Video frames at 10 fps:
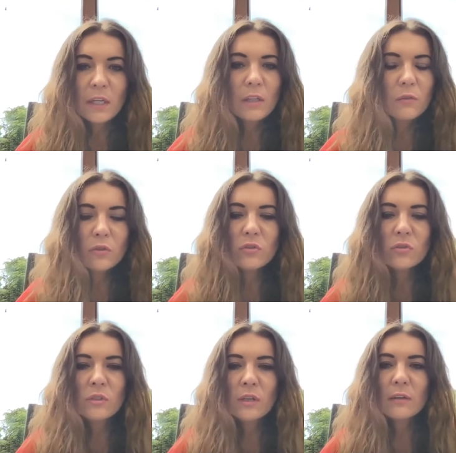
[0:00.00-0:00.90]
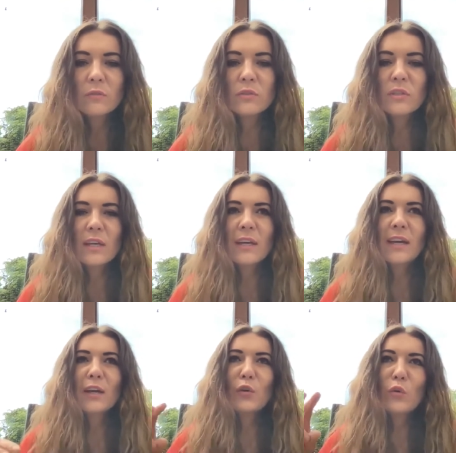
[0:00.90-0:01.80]
It was, I would
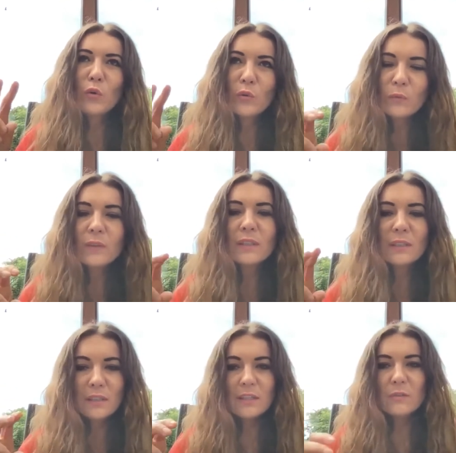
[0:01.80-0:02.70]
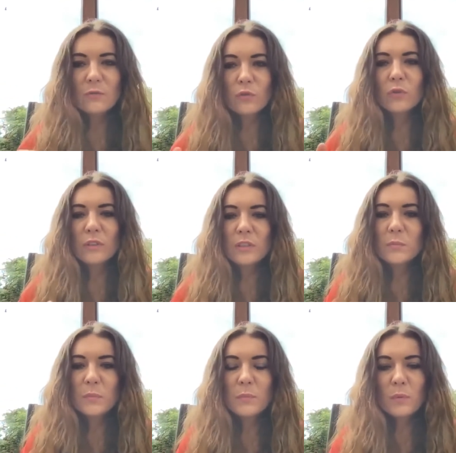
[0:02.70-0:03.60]
say, convenient for these
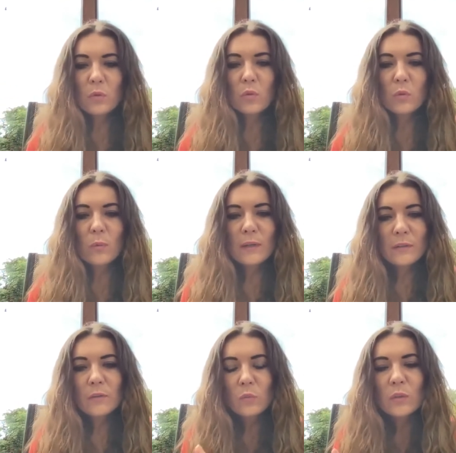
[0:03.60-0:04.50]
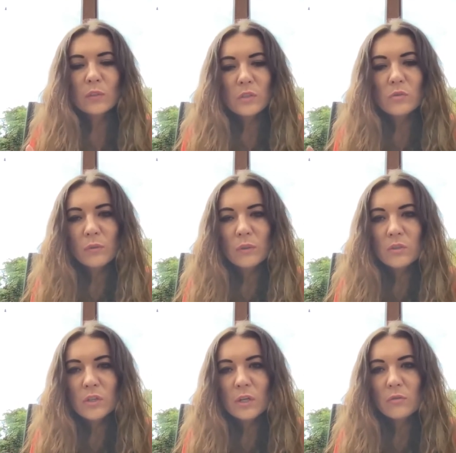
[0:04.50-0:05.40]
people who were who wanted to
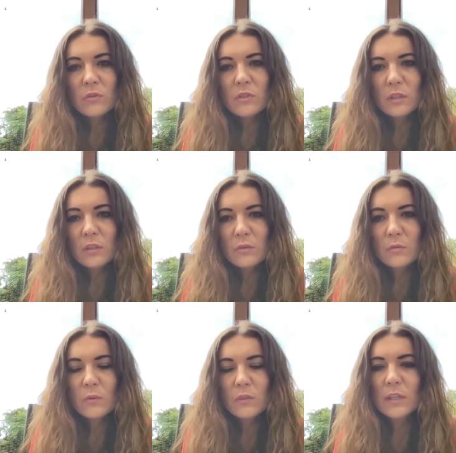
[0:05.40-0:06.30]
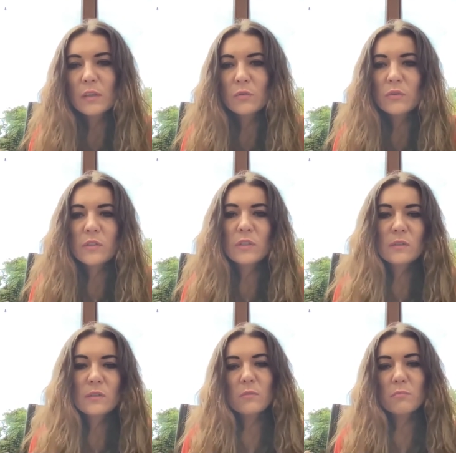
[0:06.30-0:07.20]
introduce it that this was like you see
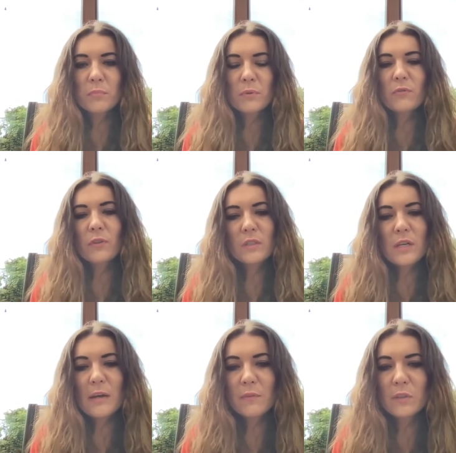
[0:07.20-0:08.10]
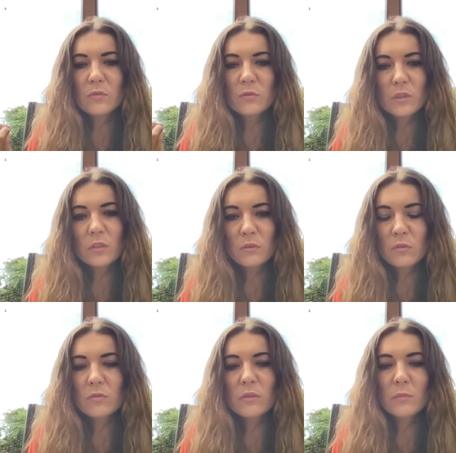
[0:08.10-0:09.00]
this is a perfect time and to start to
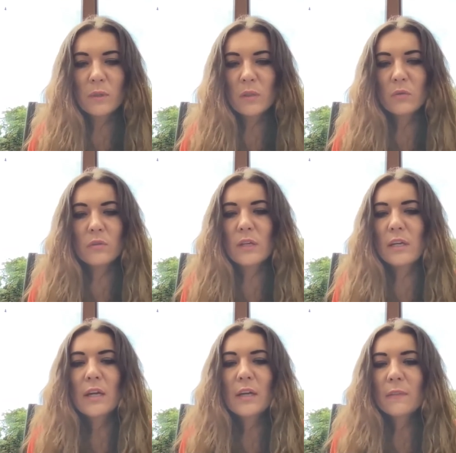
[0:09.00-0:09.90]
use it because like